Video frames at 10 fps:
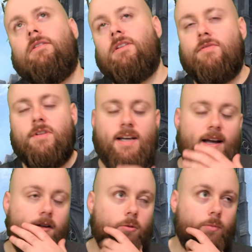different
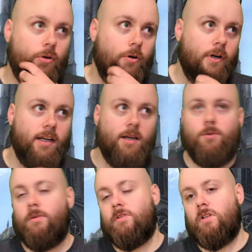tile builder games. I
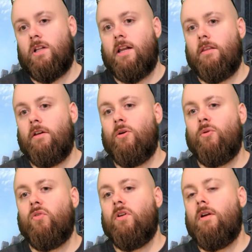mean, there's a lot of
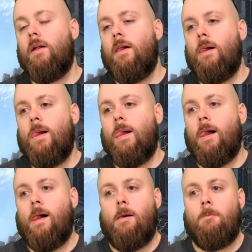those.
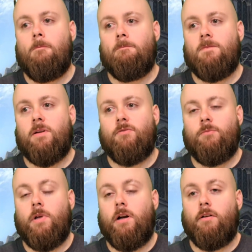
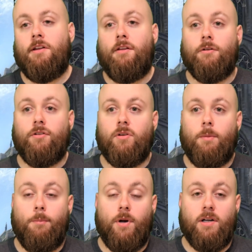Some better than others,
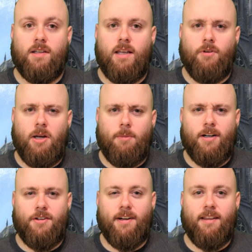but it's kind of a
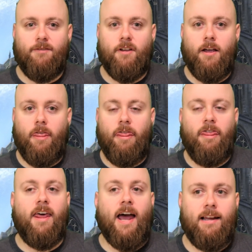combination of
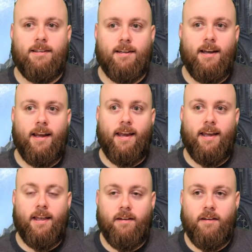that
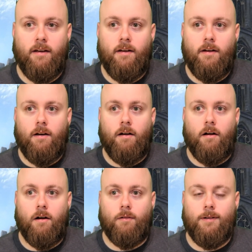and
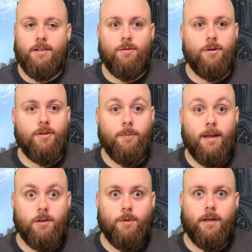resource
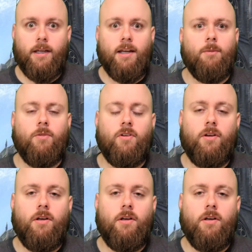management games